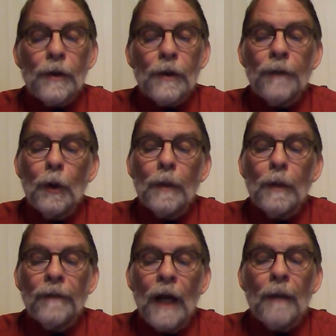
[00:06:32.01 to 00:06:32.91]
of whom
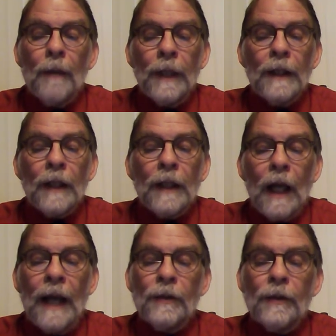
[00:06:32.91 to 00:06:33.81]
have not been in the
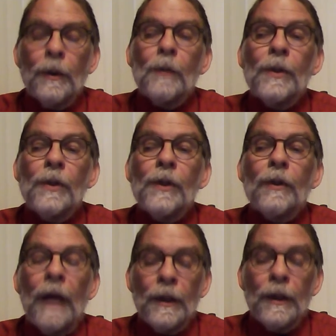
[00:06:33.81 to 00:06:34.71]
classroom since
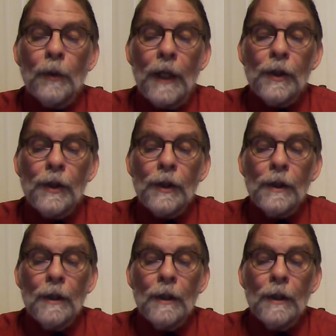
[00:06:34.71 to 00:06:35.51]
graduation,